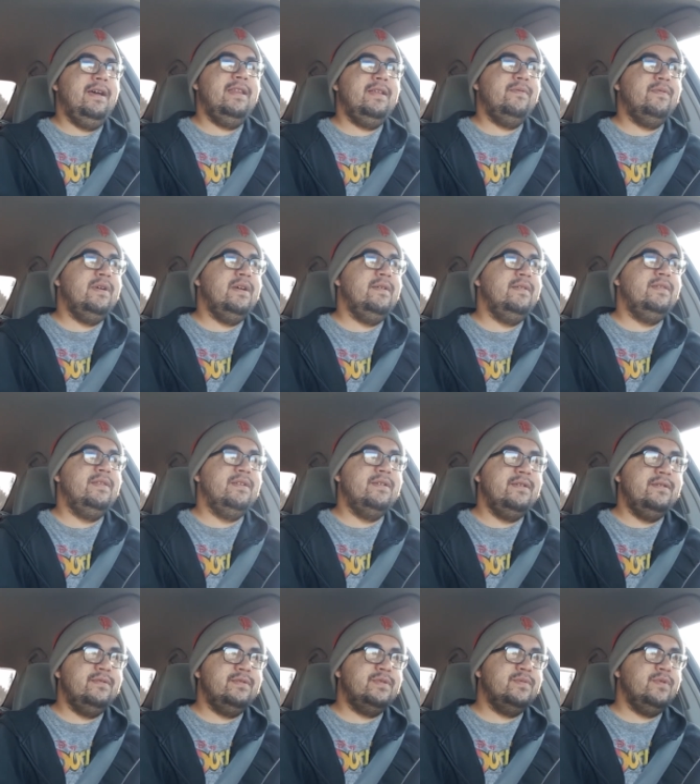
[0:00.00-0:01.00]
uh, anyway,
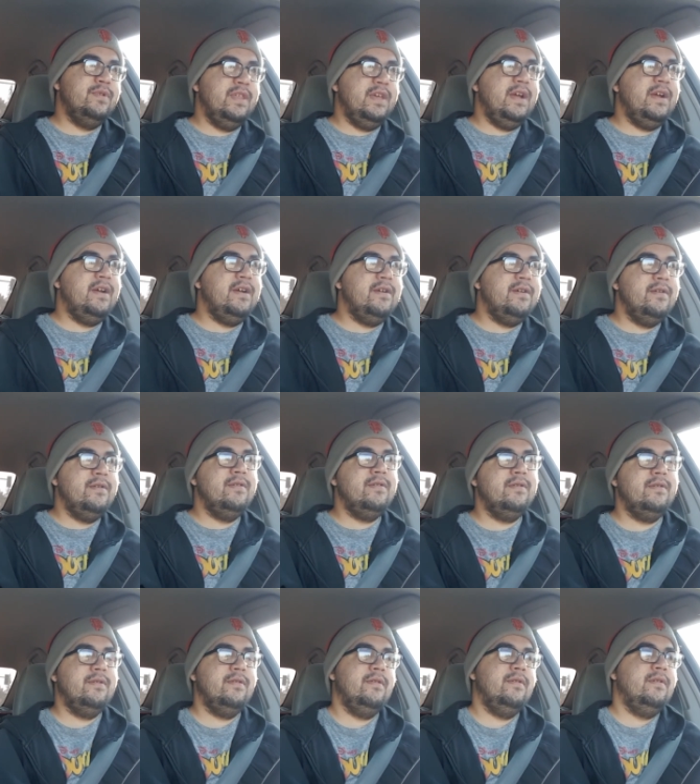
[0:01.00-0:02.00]
those were there.
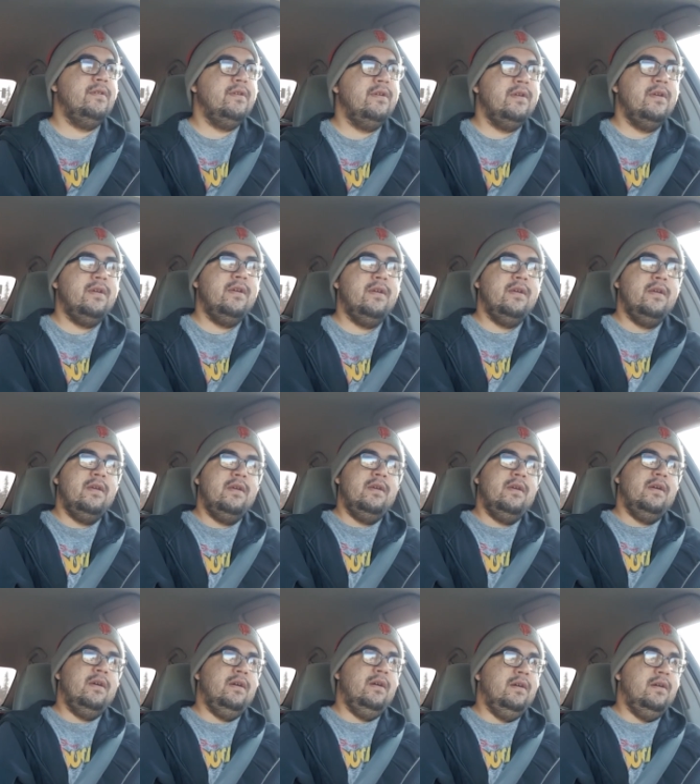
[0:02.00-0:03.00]

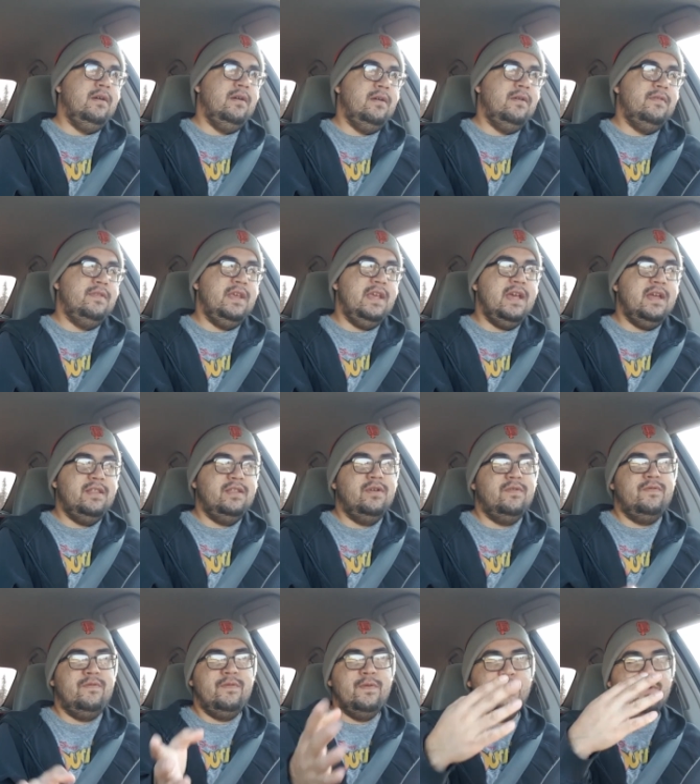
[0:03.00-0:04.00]
Uh, they had
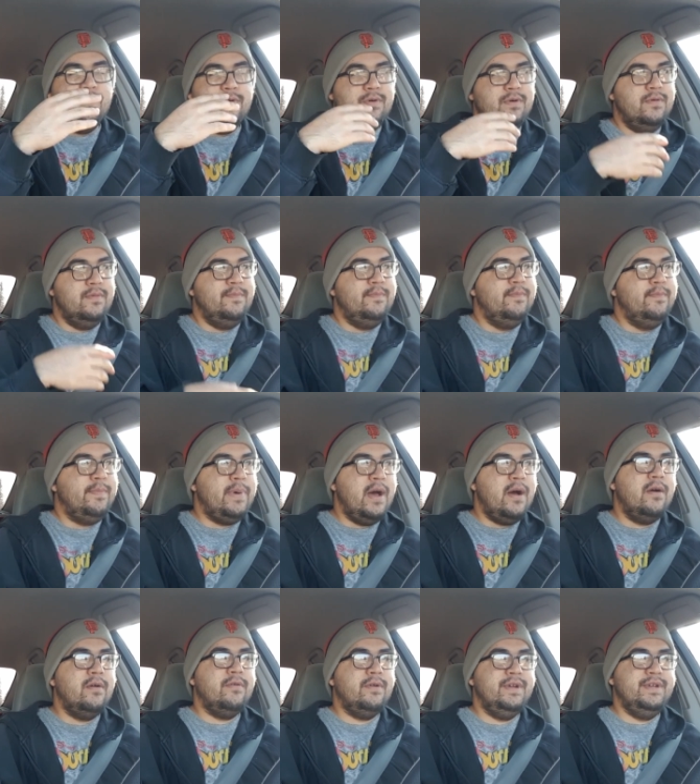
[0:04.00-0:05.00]
the full
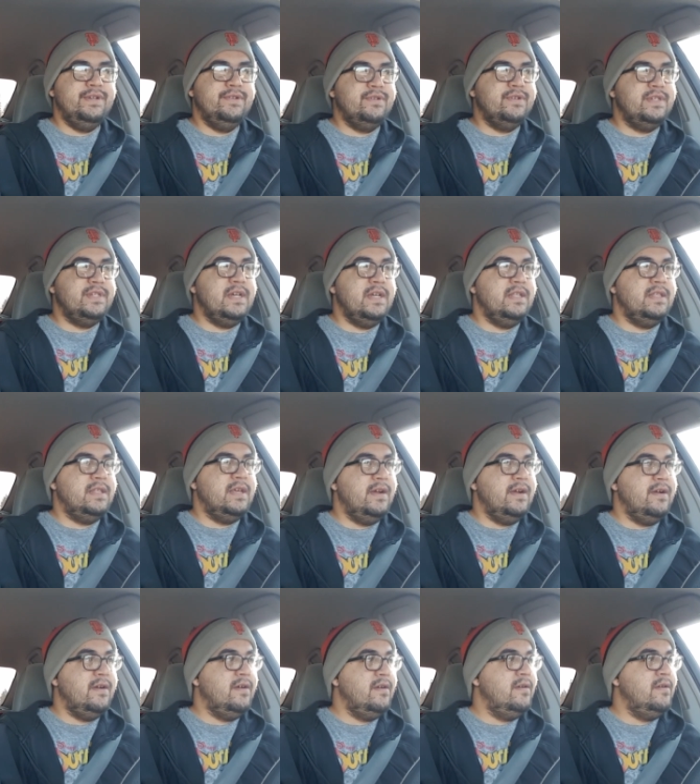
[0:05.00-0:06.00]
Power Ranger set
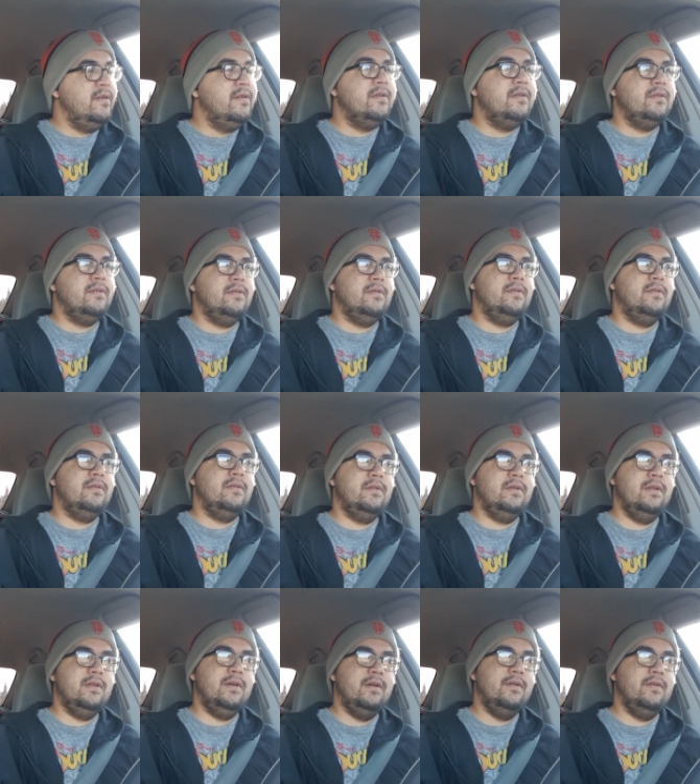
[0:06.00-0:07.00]
there.
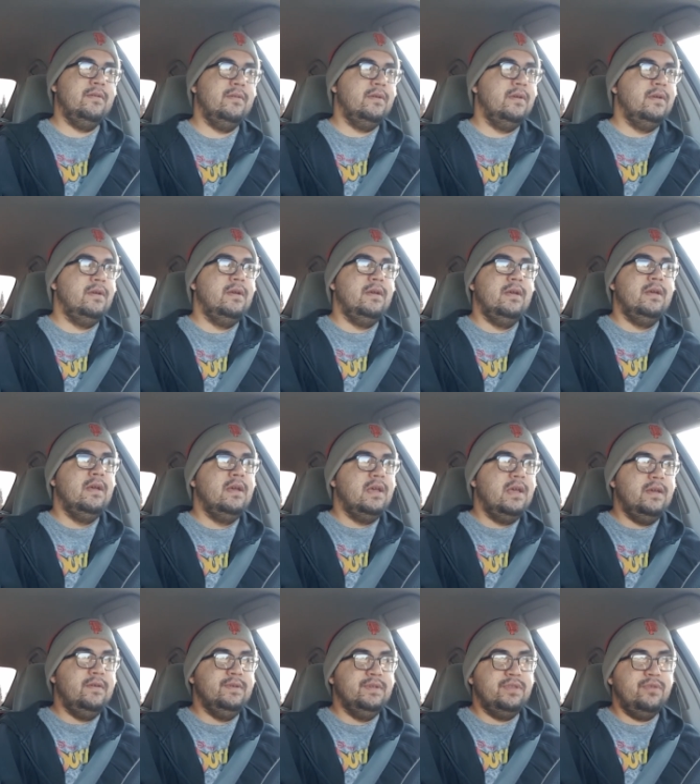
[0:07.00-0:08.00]
You
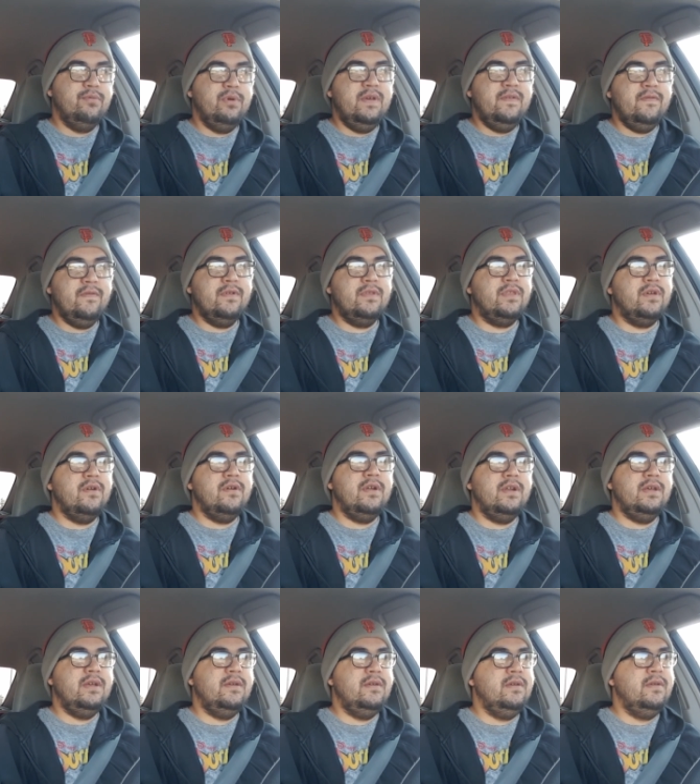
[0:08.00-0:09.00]
know, it was three for
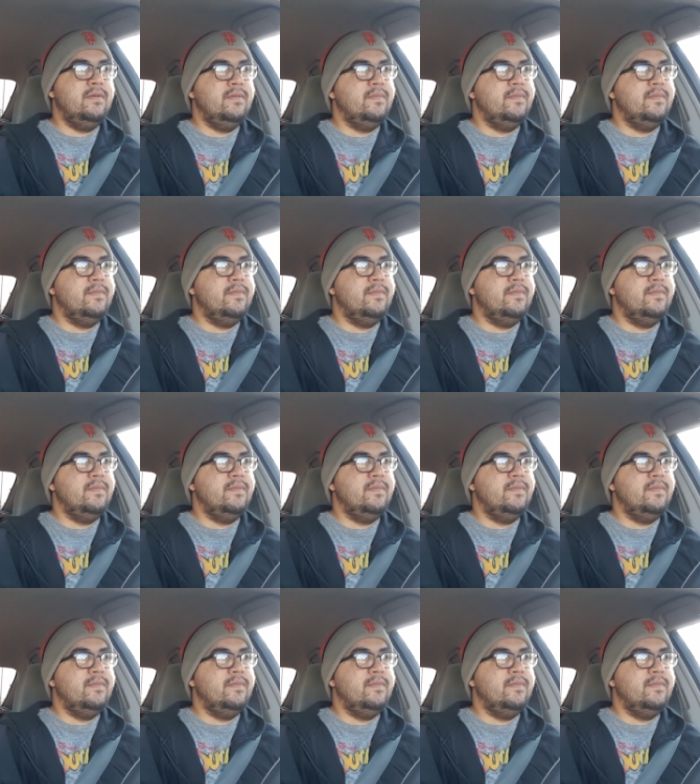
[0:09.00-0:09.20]
thirty,